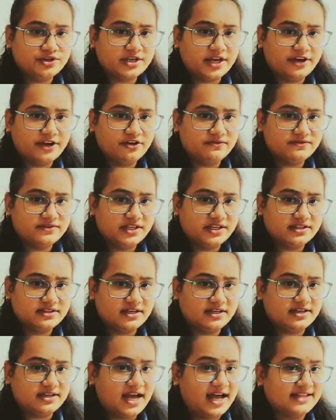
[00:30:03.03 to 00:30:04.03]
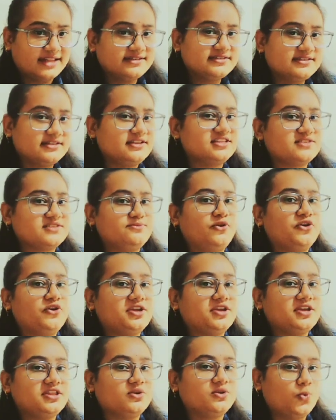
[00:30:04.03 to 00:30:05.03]
kind of thing, that answer is
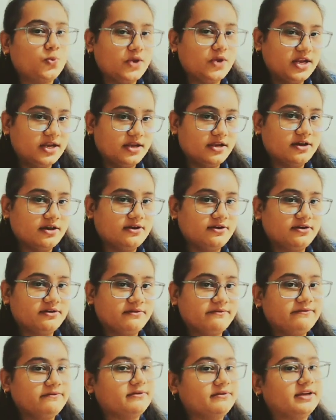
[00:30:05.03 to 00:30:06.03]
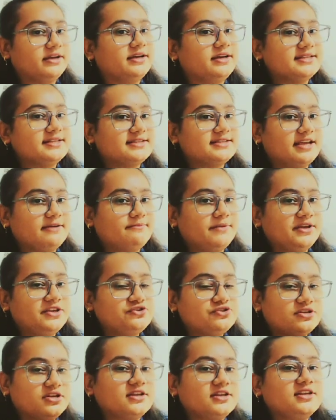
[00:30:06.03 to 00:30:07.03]
blowing in the wind. Or as I
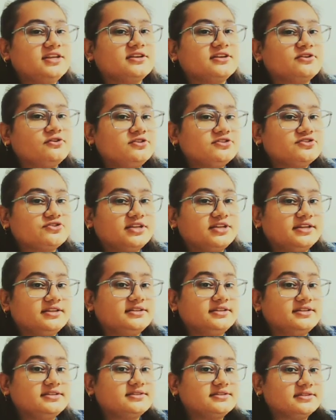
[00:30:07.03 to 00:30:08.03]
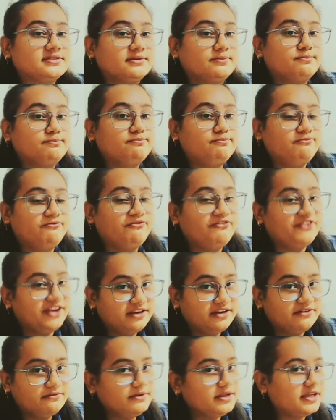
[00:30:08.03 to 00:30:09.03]
mentioned earlier also, that this
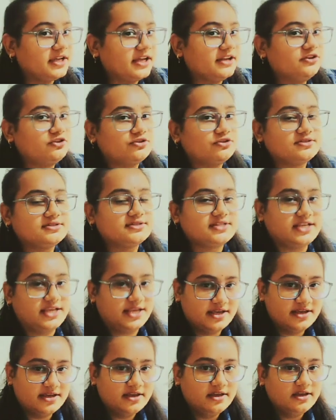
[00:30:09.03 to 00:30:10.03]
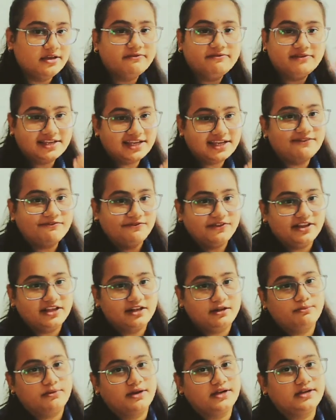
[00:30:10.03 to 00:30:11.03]
wind we cannot see, we can
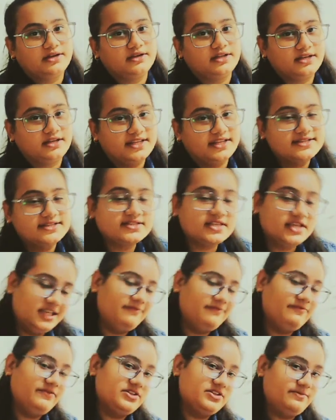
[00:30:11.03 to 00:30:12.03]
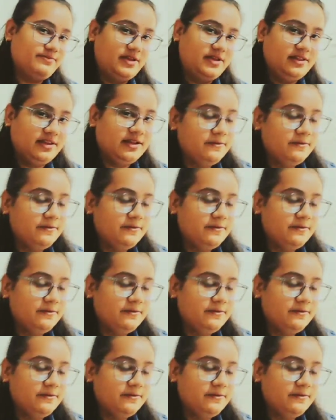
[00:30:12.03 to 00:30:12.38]
feel, but it is invisible.